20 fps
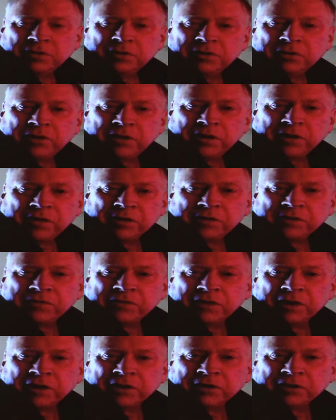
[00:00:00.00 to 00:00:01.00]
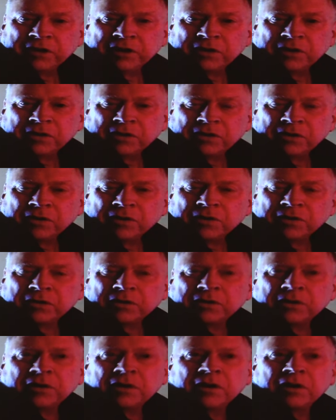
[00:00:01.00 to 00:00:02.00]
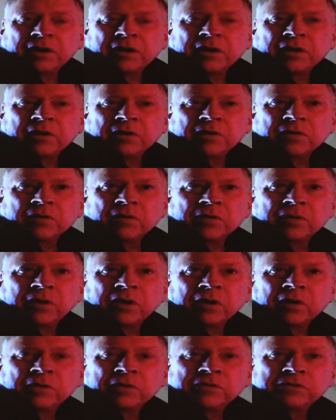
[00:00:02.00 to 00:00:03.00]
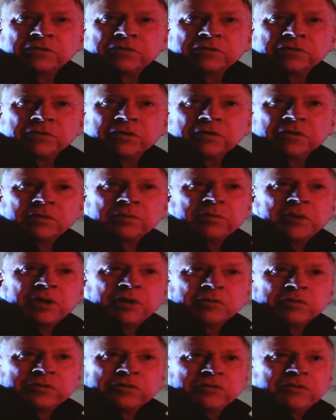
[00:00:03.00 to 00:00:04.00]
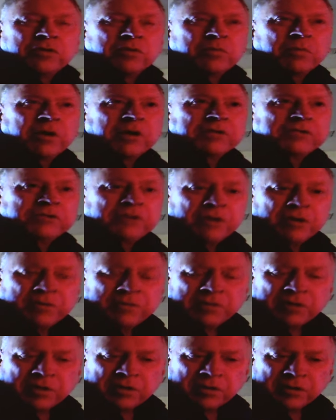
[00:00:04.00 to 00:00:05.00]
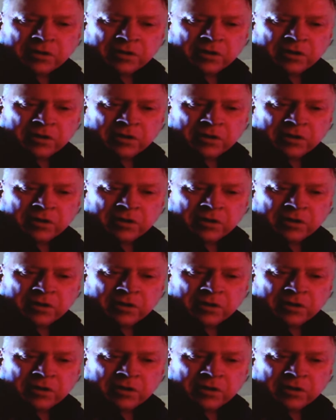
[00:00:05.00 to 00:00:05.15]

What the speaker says: then, if not later, when I was a medical student myself, that